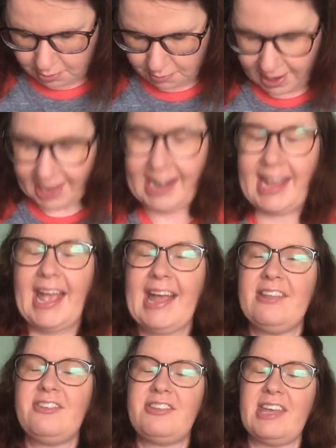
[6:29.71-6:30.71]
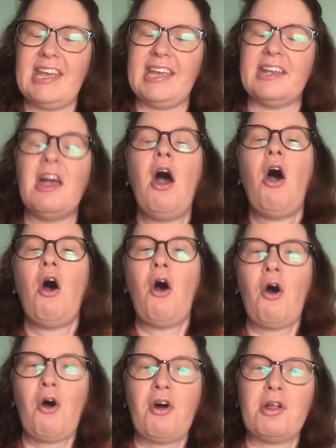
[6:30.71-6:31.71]
Ready and sing.
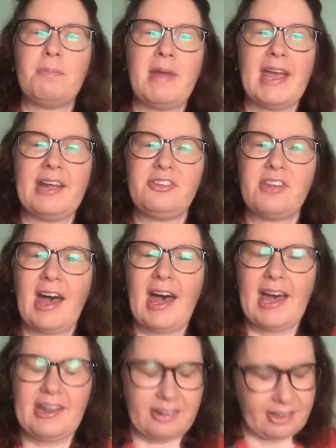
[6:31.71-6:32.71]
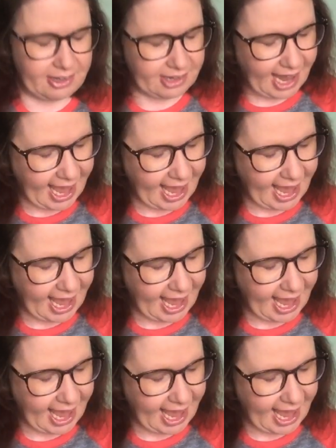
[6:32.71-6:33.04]
Old MacDonald